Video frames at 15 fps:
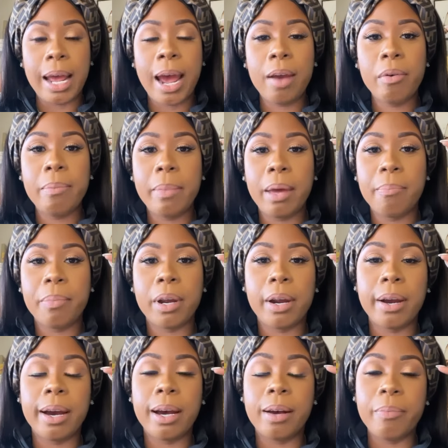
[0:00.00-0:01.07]
I
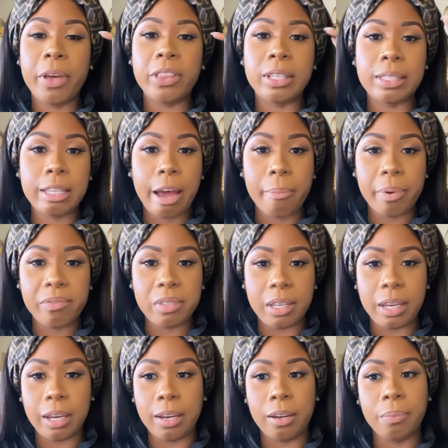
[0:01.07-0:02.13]
remember at the top of the
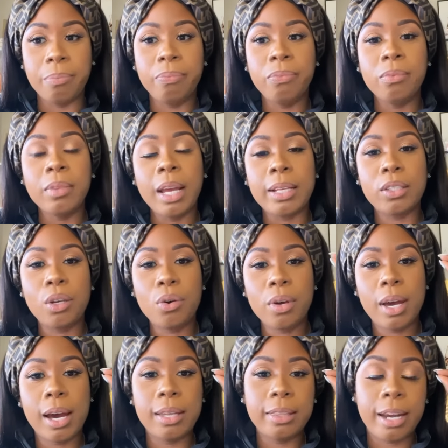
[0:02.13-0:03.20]
year, I told
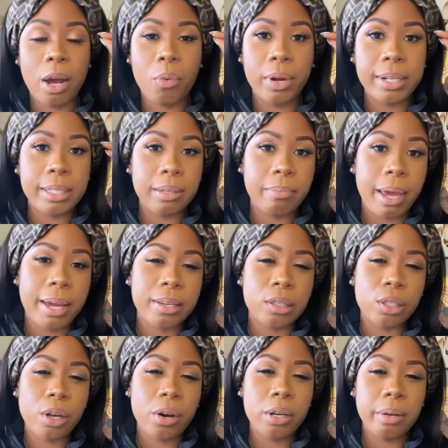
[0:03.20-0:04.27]
God that I wanted to make a
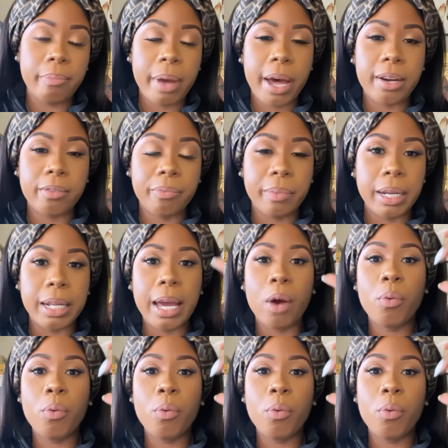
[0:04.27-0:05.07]
certain amount of money.